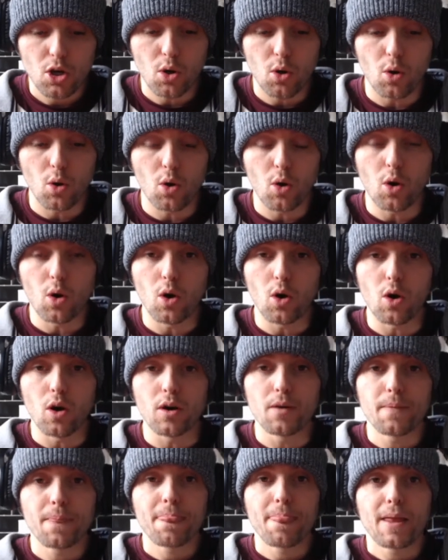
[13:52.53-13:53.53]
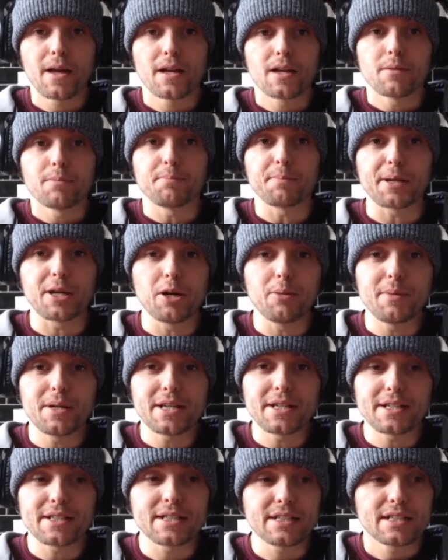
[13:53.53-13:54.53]
or
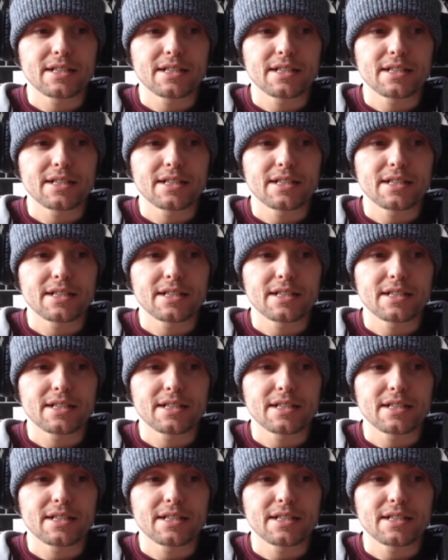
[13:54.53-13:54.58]
becoming